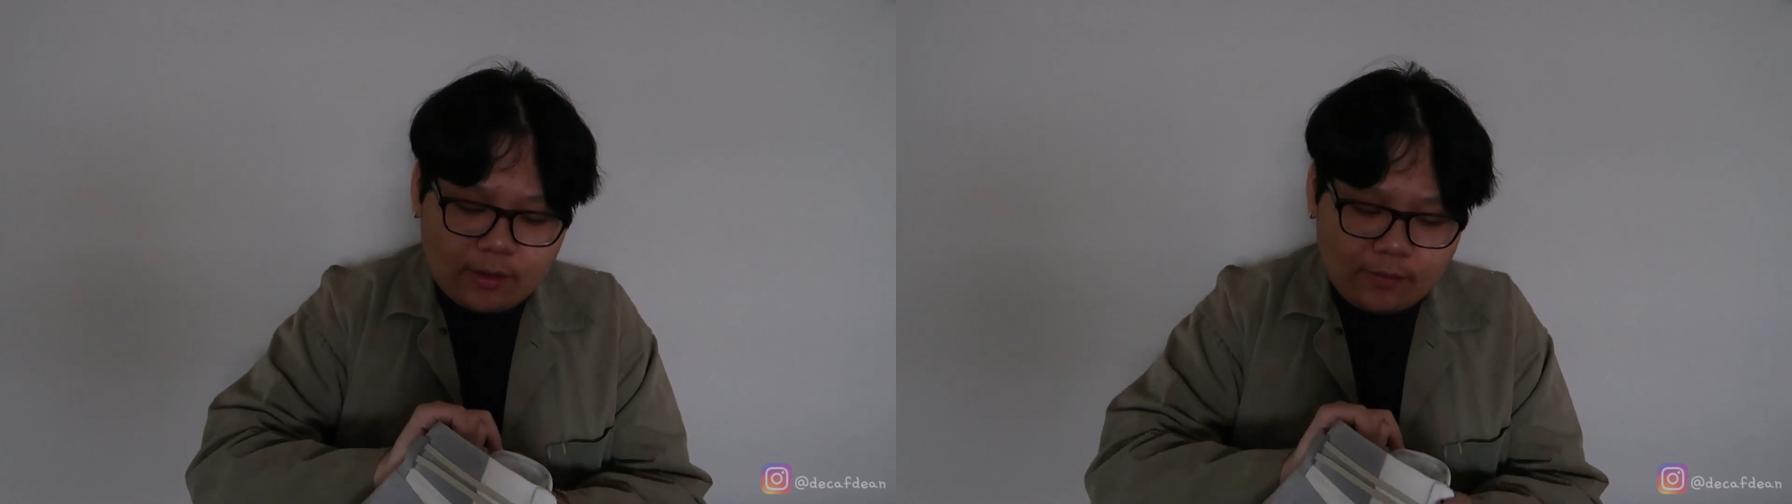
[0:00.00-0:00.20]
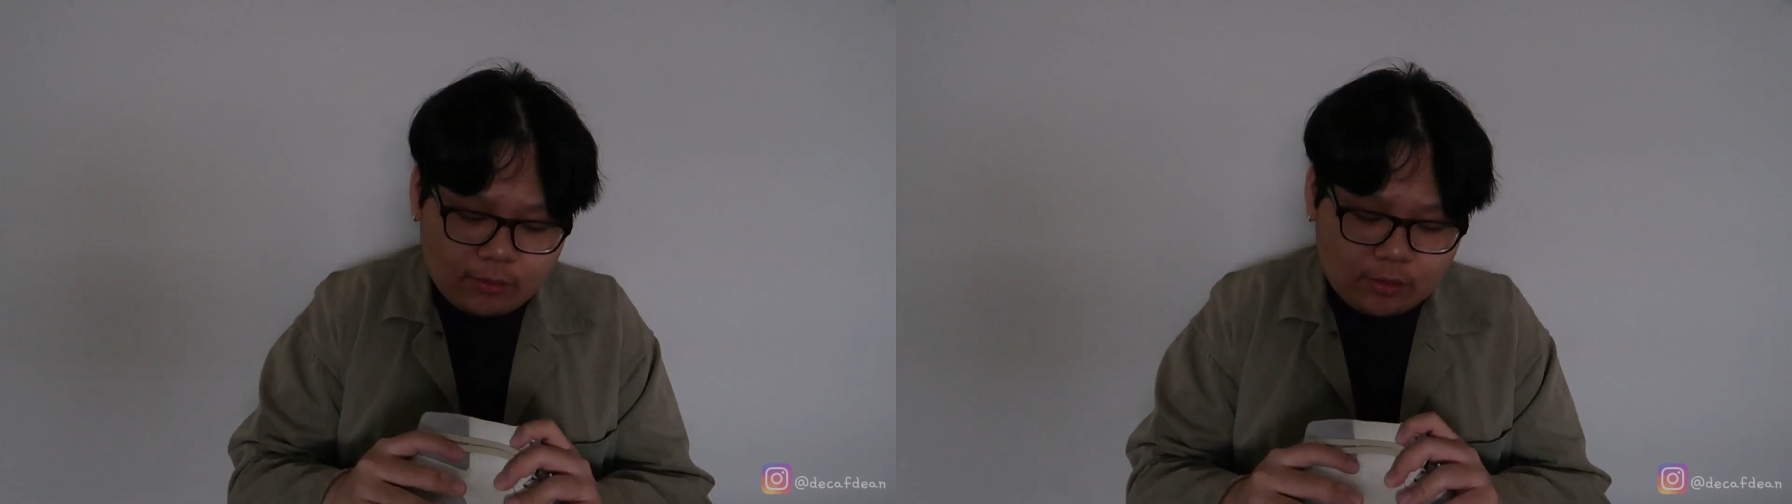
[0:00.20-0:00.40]

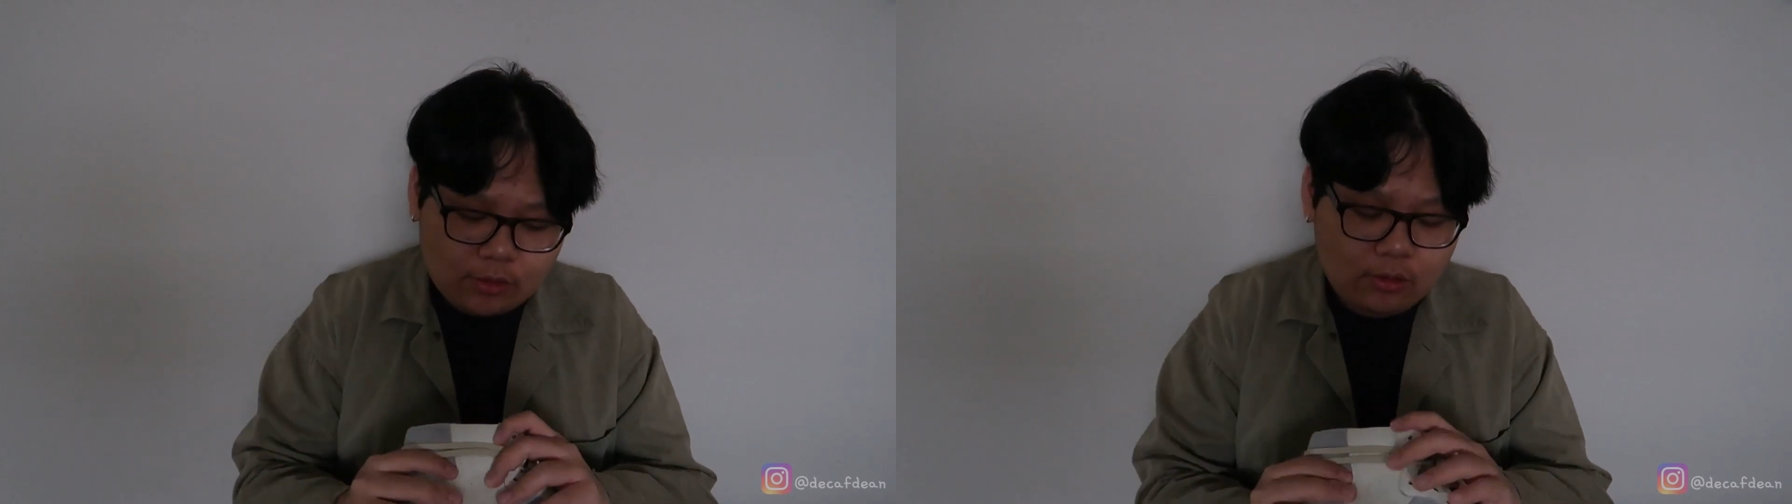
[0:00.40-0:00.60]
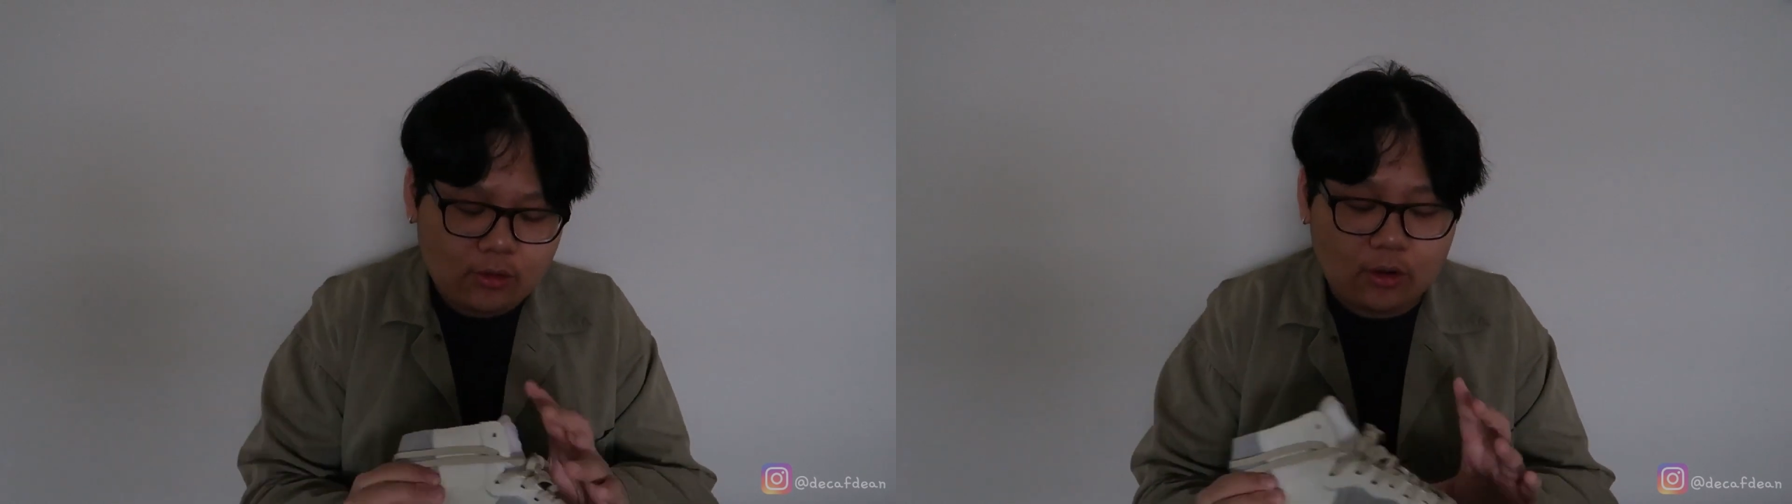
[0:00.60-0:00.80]
pairs of
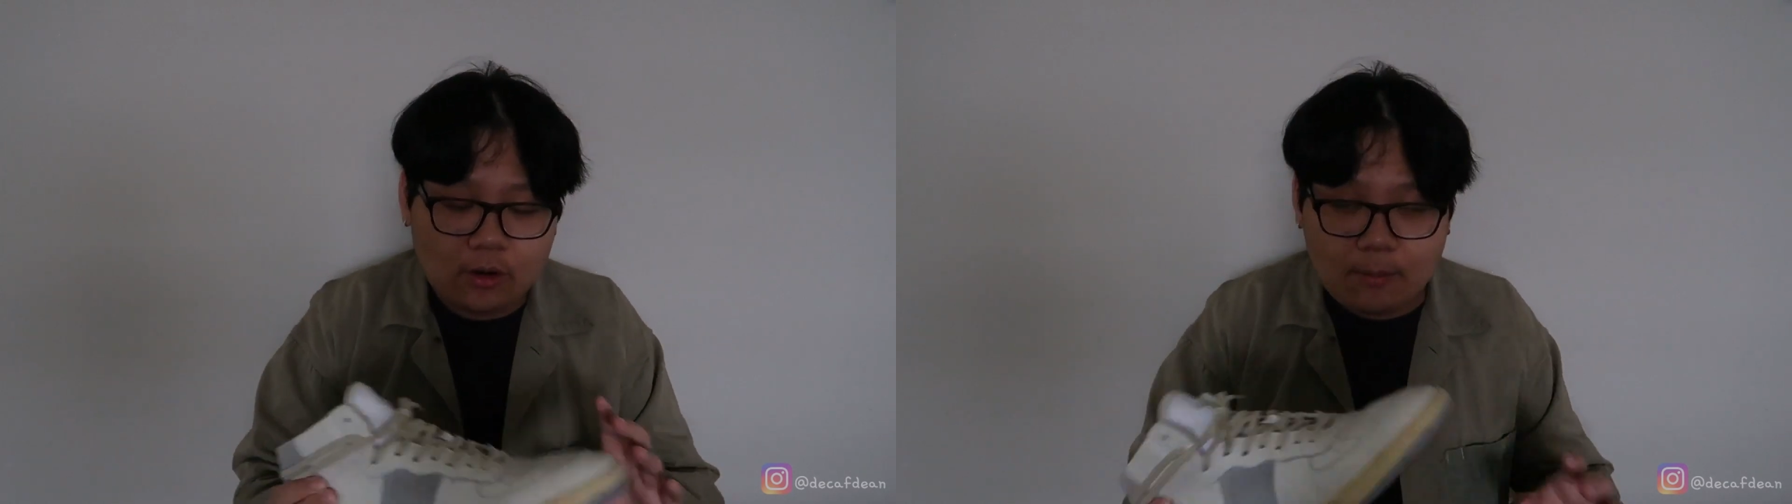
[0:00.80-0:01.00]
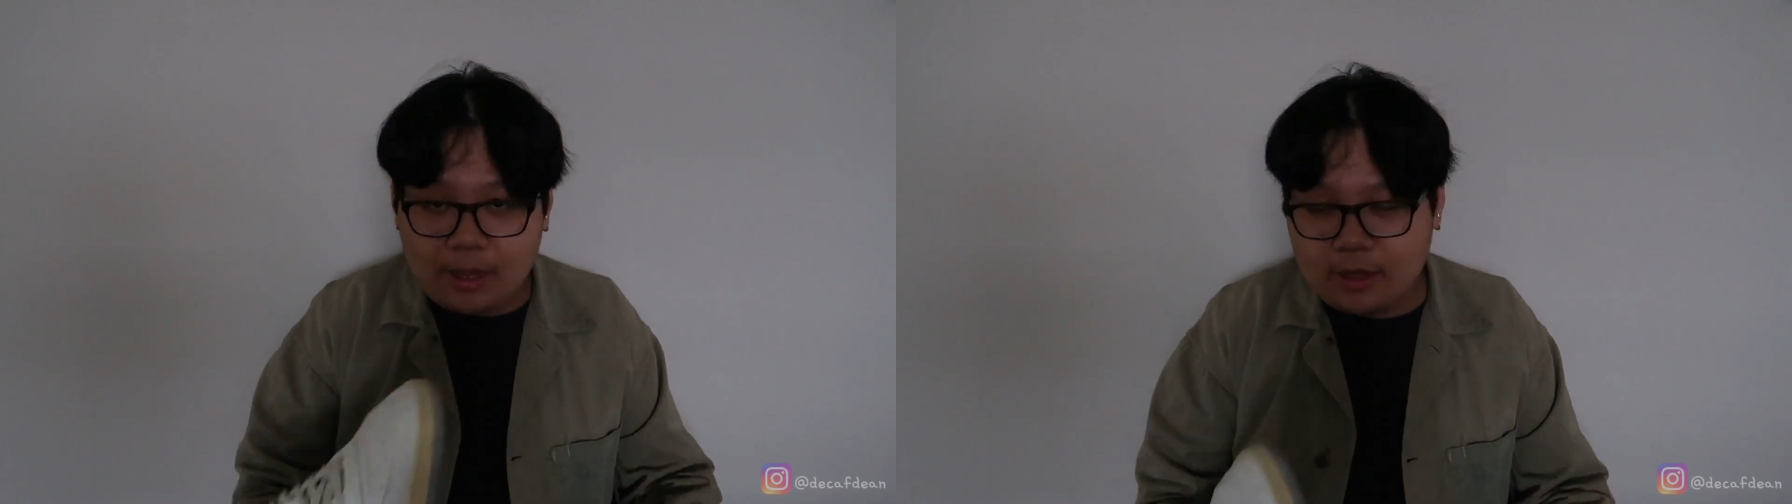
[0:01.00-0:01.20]
shoes
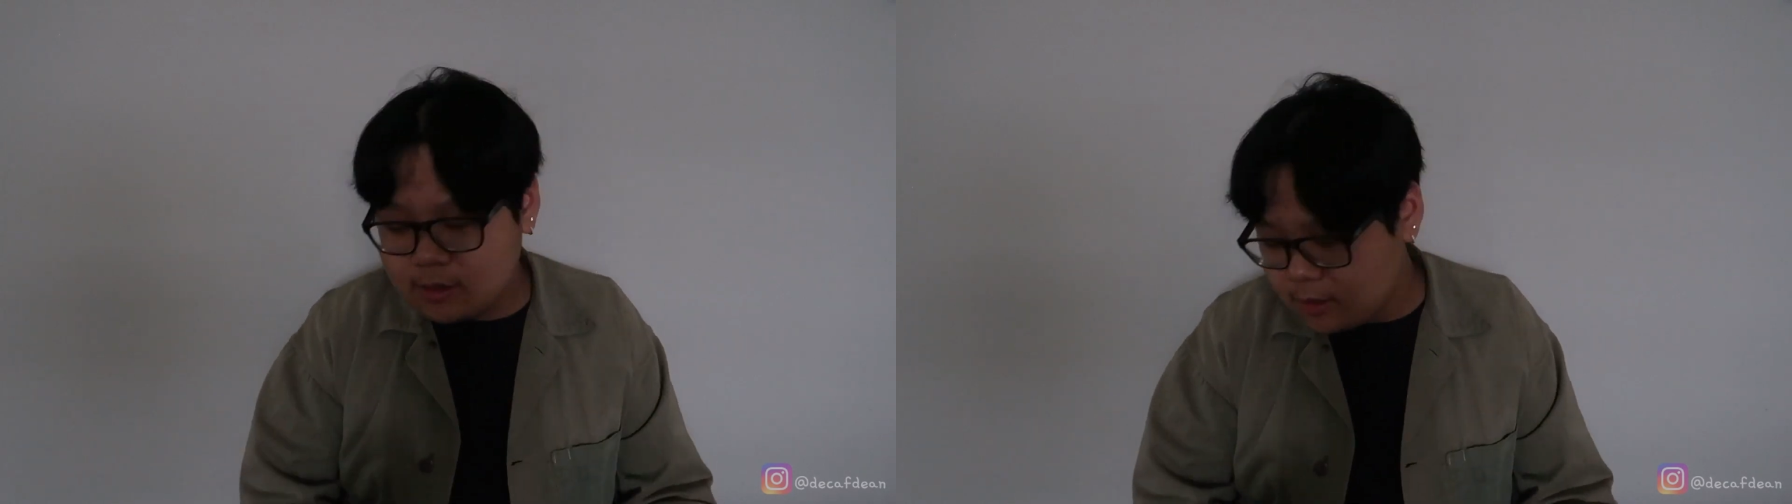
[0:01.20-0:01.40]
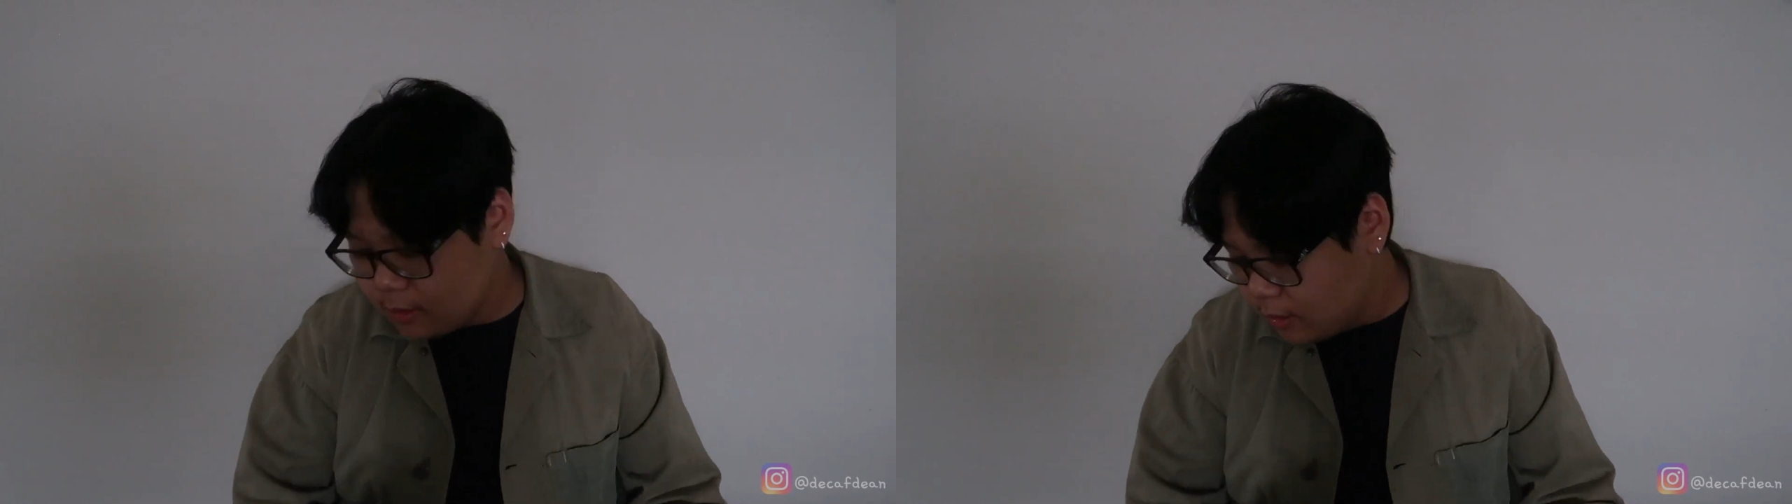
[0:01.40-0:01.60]
are
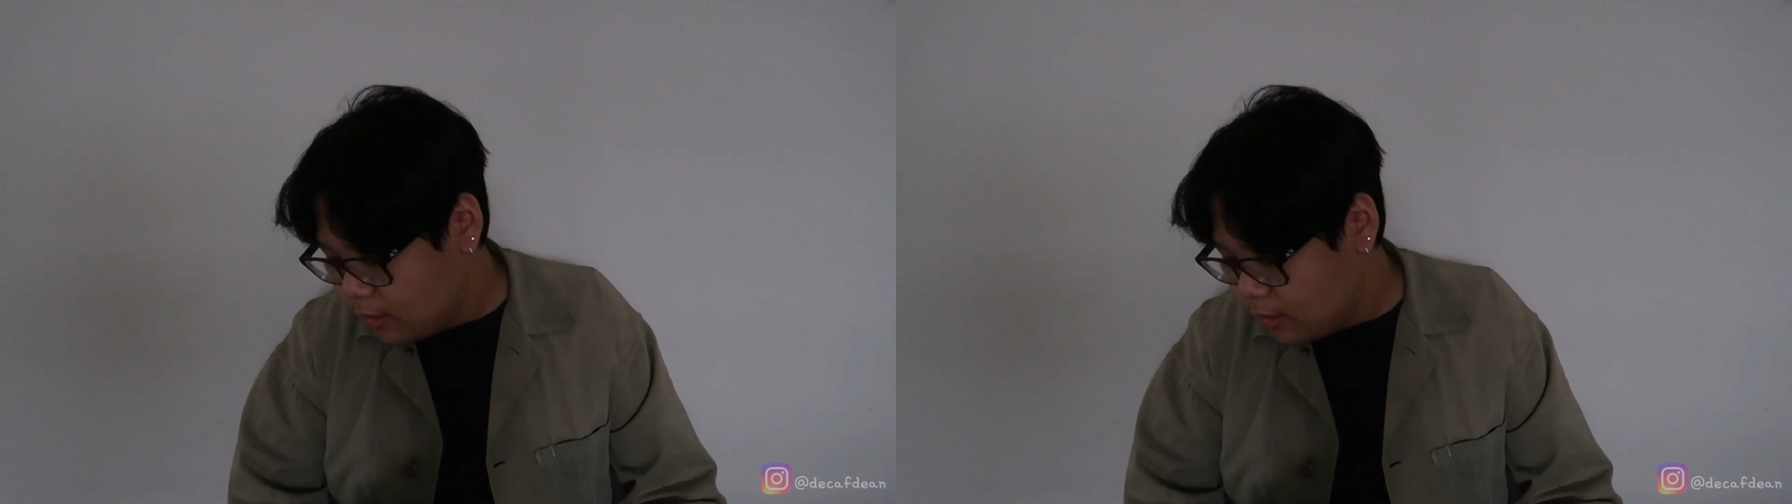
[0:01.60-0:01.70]
amazing.